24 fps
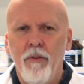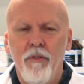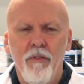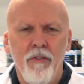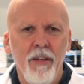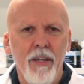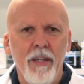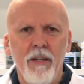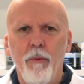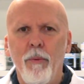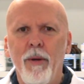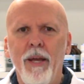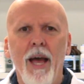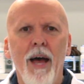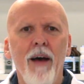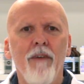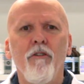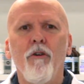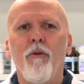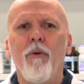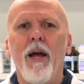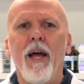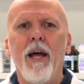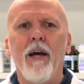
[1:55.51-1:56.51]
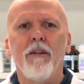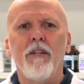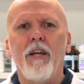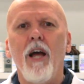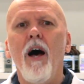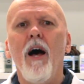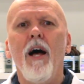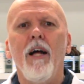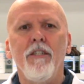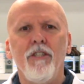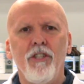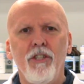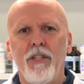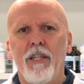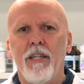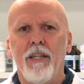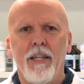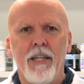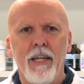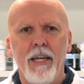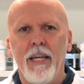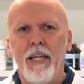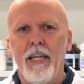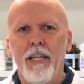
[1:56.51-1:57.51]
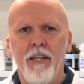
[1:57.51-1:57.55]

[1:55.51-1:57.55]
thing that we have around constantly.